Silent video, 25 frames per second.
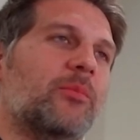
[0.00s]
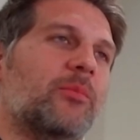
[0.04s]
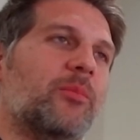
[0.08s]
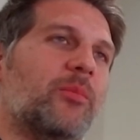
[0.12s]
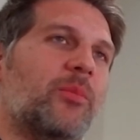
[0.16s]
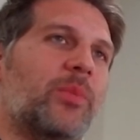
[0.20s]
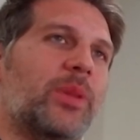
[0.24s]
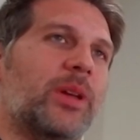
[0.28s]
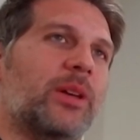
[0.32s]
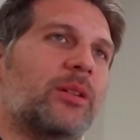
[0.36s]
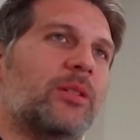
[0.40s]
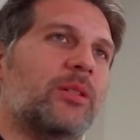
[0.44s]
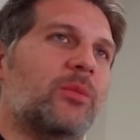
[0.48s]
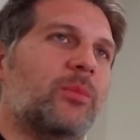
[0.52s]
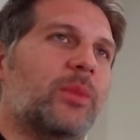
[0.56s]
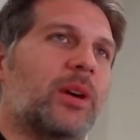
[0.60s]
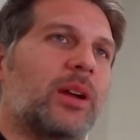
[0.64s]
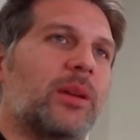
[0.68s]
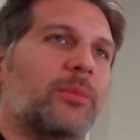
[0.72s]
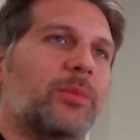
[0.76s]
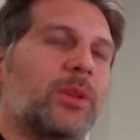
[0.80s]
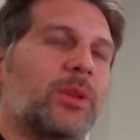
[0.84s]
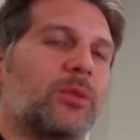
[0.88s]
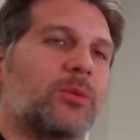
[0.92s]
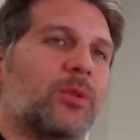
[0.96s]
bail
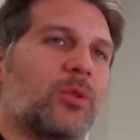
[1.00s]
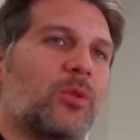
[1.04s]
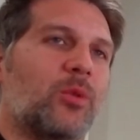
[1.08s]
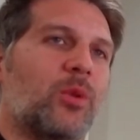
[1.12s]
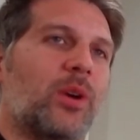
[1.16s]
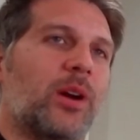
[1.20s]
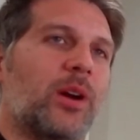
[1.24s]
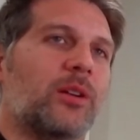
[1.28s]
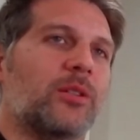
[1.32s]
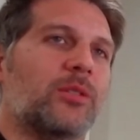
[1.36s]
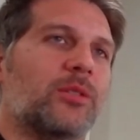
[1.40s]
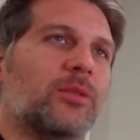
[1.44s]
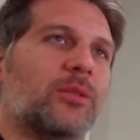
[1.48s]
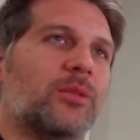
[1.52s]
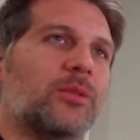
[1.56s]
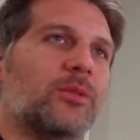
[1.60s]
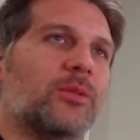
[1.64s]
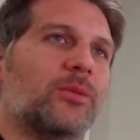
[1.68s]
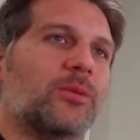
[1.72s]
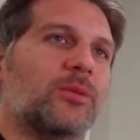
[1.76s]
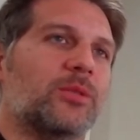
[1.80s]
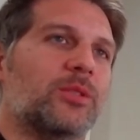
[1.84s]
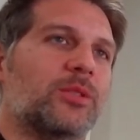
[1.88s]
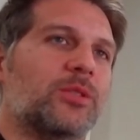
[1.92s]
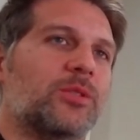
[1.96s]
might be required too,
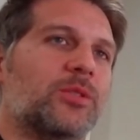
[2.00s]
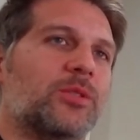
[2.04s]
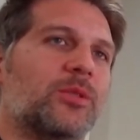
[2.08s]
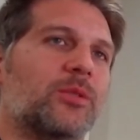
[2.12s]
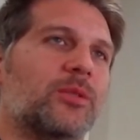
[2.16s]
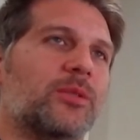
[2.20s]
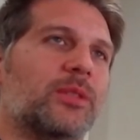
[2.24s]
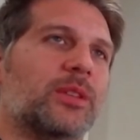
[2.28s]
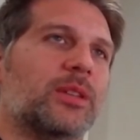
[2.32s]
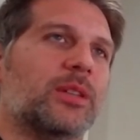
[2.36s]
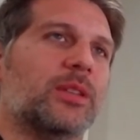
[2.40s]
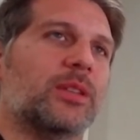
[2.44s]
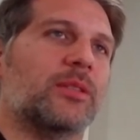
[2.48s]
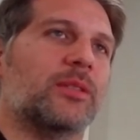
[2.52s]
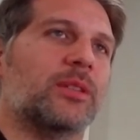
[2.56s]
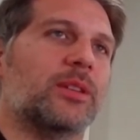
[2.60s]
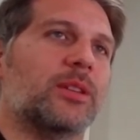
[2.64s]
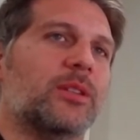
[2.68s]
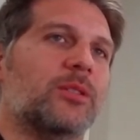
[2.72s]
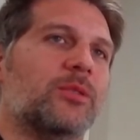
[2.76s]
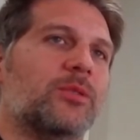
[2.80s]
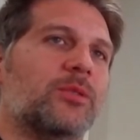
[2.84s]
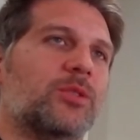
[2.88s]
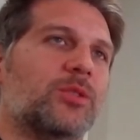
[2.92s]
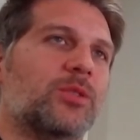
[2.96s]
to ensure that
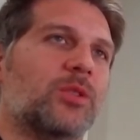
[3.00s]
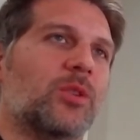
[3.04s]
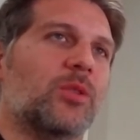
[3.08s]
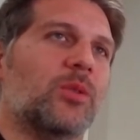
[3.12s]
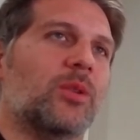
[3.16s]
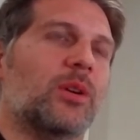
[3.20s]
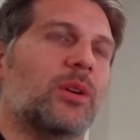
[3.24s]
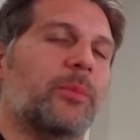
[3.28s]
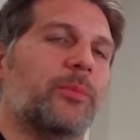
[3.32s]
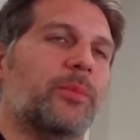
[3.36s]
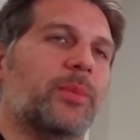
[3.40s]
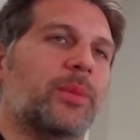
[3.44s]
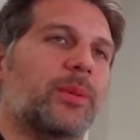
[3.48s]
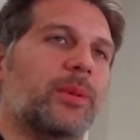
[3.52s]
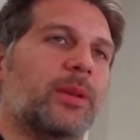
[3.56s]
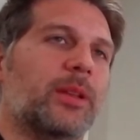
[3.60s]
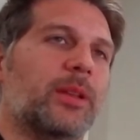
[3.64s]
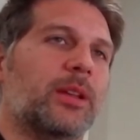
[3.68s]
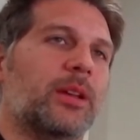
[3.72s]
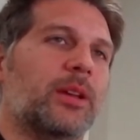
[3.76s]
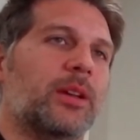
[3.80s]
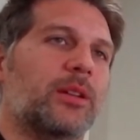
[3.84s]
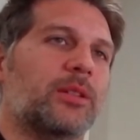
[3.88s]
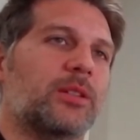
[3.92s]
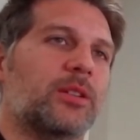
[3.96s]
you show up
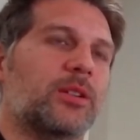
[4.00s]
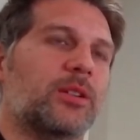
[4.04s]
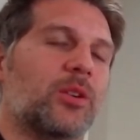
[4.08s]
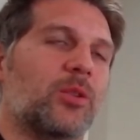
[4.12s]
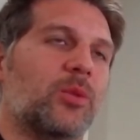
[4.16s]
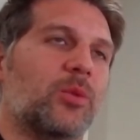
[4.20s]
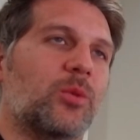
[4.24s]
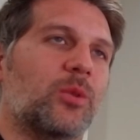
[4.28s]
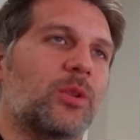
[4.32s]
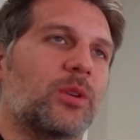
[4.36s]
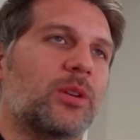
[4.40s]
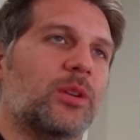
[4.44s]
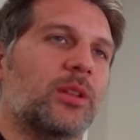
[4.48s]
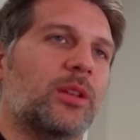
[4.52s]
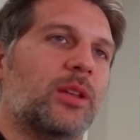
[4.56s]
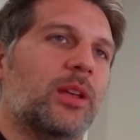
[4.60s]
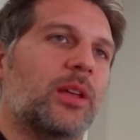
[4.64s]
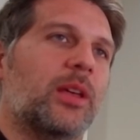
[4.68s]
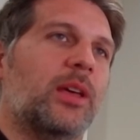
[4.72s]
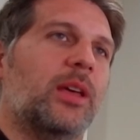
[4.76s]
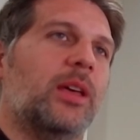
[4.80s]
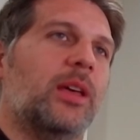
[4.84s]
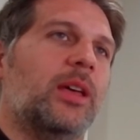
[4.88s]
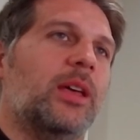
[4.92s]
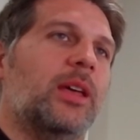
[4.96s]
to court.
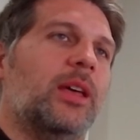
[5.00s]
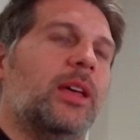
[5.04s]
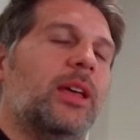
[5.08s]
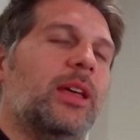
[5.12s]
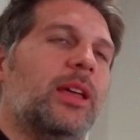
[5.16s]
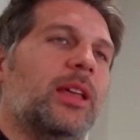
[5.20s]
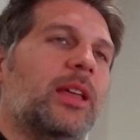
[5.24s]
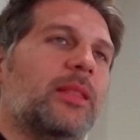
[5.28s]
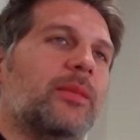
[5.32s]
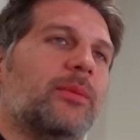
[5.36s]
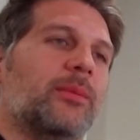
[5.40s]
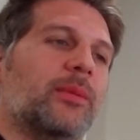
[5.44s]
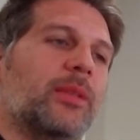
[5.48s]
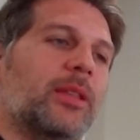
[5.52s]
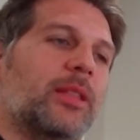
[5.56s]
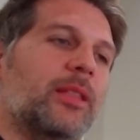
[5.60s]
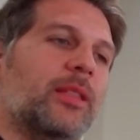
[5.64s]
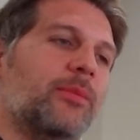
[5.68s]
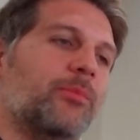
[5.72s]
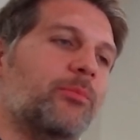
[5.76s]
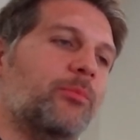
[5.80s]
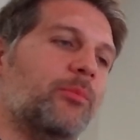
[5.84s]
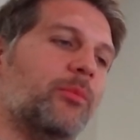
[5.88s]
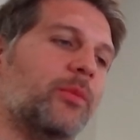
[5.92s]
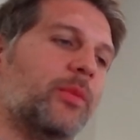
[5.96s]

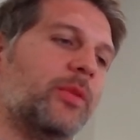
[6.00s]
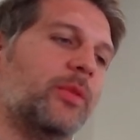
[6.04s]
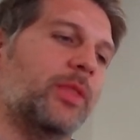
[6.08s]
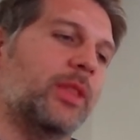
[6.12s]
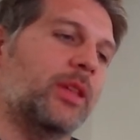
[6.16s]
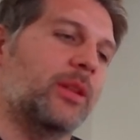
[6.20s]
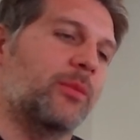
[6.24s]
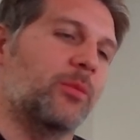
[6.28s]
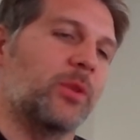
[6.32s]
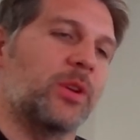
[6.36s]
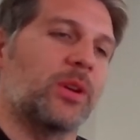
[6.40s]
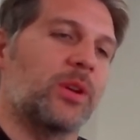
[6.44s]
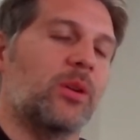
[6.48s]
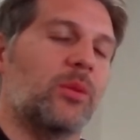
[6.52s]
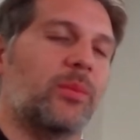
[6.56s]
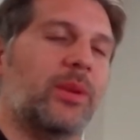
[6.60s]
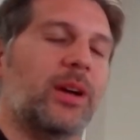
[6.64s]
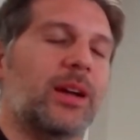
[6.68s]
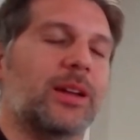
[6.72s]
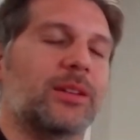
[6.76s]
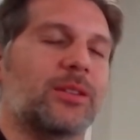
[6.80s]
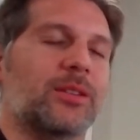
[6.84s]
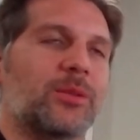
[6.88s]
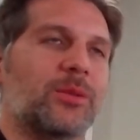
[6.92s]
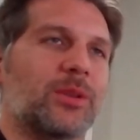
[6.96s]
And then we go
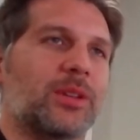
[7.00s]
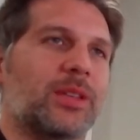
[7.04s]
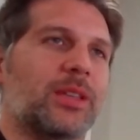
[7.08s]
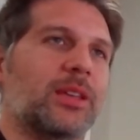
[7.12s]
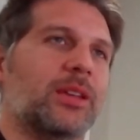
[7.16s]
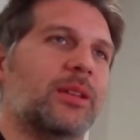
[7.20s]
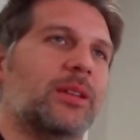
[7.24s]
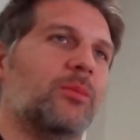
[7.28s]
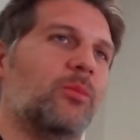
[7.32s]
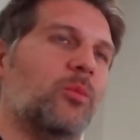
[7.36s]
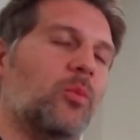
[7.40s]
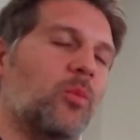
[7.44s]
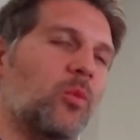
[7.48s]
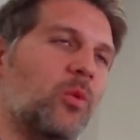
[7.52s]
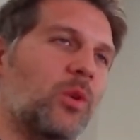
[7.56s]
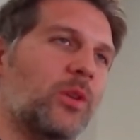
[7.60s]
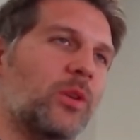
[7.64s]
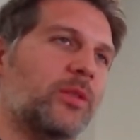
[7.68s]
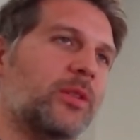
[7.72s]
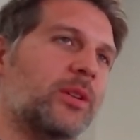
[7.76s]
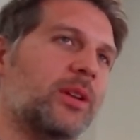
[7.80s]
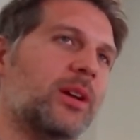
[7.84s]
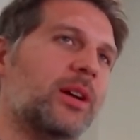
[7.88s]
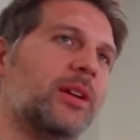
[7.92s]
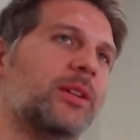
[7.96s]
back to, again, whether
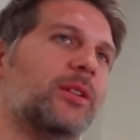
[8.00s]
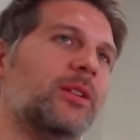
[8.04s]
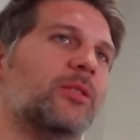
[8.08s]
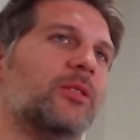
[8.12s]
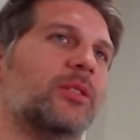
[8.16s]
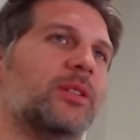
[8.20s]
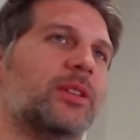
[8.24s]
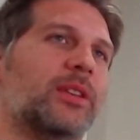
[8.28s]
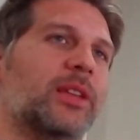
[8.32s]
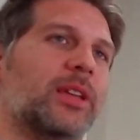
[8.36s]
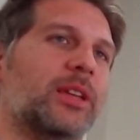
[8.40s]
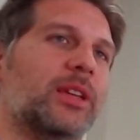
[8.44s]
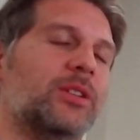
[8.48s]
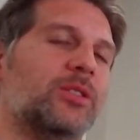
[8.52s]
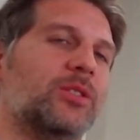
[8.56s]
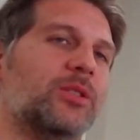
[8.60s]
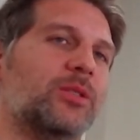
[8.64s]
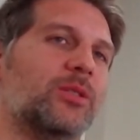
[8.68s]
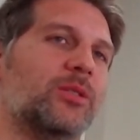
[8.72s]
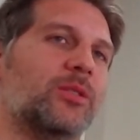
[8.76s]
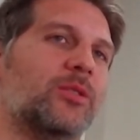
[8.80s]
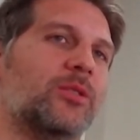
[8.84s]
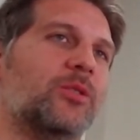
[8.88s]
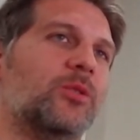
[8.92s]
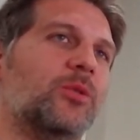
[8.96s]
or not you're a danger
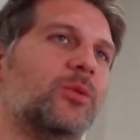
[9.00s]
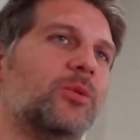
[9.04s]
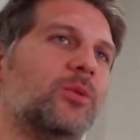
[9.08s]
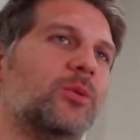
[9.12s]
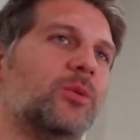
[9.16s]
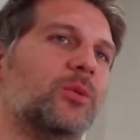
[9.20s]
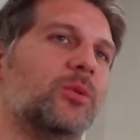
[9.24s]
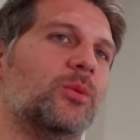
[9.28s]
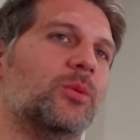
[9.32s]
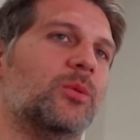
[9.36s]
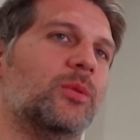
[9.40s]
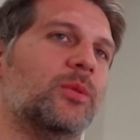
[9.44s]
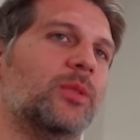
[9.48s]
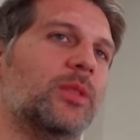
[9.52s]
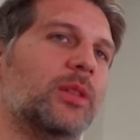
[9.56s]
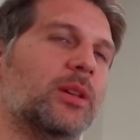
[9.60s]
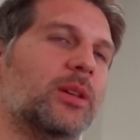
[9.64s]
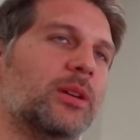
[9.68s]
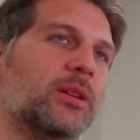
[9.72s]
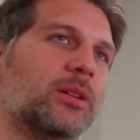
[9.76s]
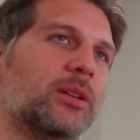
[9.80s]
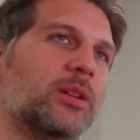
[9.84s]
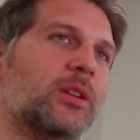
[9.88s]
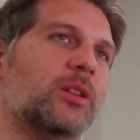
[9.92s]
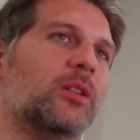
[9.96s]
to
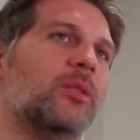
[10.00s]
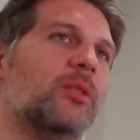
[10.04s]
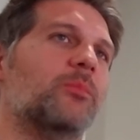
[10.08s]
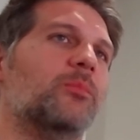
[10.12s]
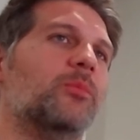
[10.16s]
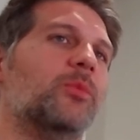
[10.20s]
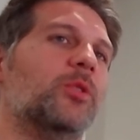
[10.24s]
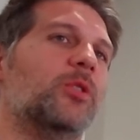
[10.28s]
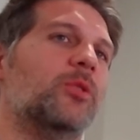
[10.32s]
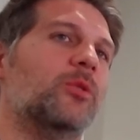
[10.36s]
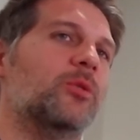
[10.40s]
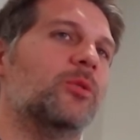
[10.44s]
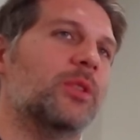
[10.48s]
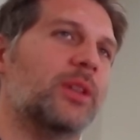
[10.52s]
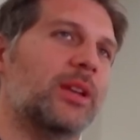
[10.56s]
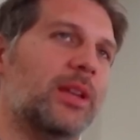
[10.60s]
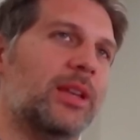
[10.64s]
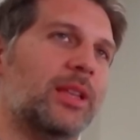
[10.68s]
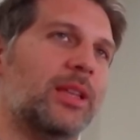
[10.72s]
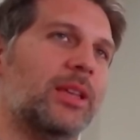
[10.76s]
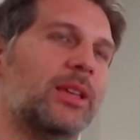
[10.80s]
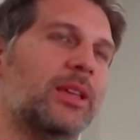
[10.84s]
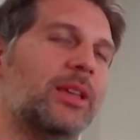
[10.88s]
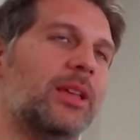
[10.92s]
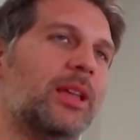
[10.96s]
the
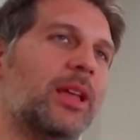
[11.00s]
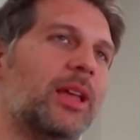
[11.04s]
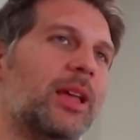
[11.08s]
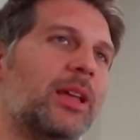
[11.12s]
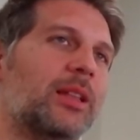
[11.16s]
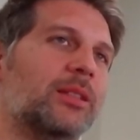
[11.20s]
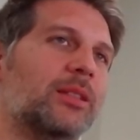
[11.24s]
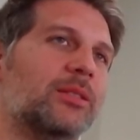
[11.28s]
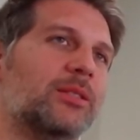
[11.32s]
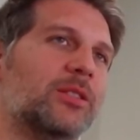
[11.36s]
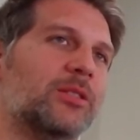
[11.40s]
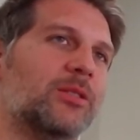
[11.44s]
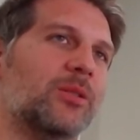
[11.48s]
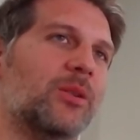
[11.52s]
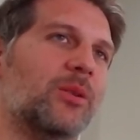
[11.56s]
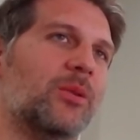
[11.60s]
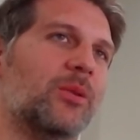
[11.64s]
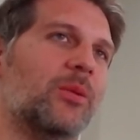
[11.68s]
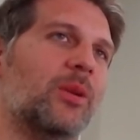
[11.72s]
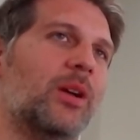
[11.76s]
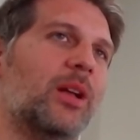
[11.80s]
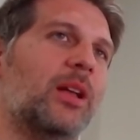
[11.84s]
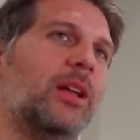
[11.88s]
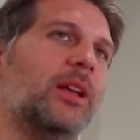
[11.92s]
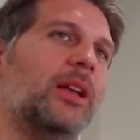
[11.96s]
community. And
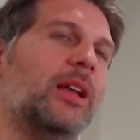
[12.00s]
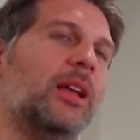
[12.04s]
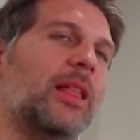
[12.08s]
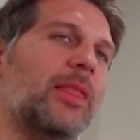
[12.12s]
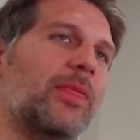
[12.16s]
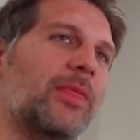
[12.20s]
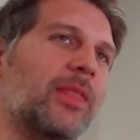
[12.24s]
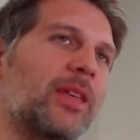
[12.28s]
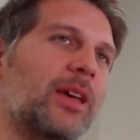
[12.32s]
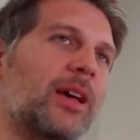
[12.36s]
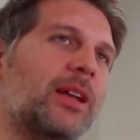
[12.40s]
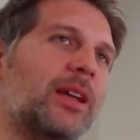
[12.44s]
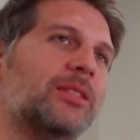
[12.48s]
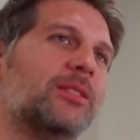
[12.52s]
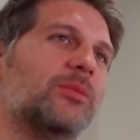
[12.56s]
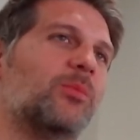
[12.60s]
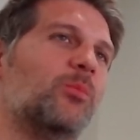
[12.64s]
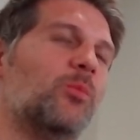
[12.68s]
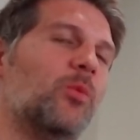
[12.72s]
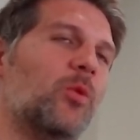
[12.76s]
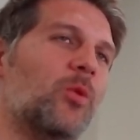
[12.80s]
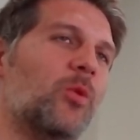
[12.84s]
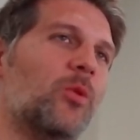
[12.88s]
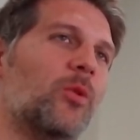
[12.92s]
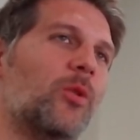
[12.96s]
so that's
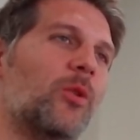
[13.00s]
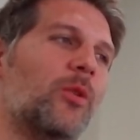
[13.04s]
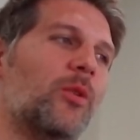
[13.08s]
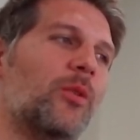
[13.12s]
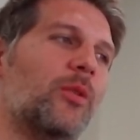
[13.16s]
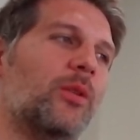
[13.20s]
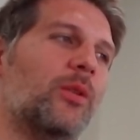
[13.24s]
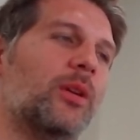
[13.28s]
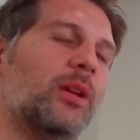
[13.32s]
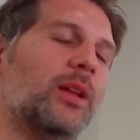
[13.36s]
more